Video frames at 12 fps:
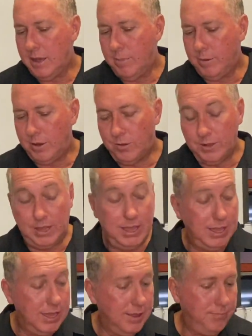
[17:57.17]
We've got all the
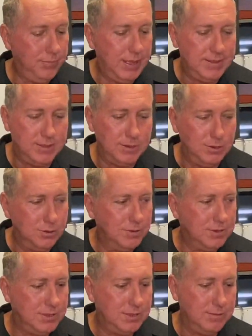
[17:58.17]
gear, heaps of
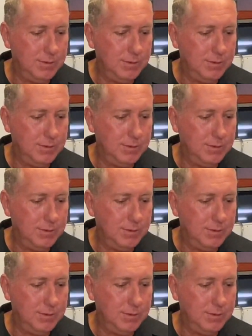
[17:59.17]
lures.